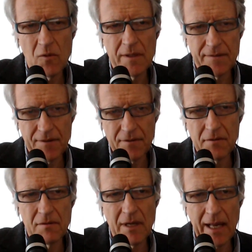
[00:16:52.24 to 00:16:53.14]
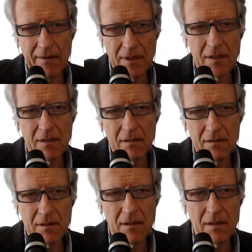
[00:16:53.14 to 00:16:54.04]
was through having
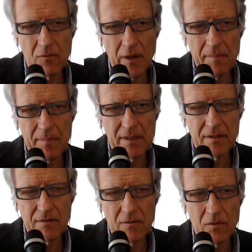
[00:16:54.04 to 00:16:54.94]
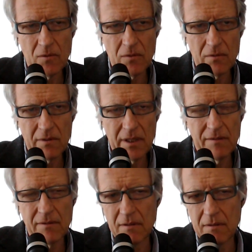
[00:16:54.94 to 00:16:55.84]
their own weapons, or
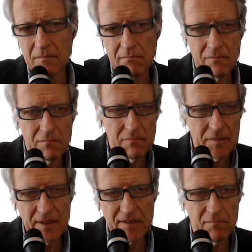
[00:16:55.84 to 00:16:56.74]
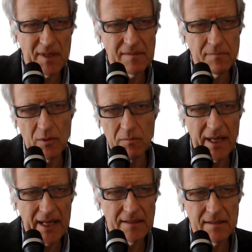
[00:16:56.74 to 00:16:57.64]
even by means of baseball
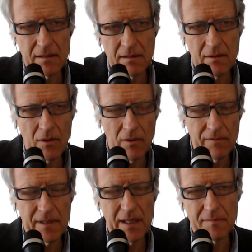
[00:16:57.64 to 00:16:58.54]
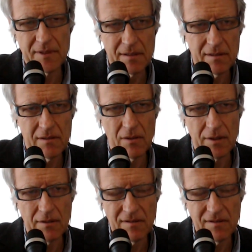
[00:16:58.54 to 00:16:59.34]
bats and golf clubs and so on.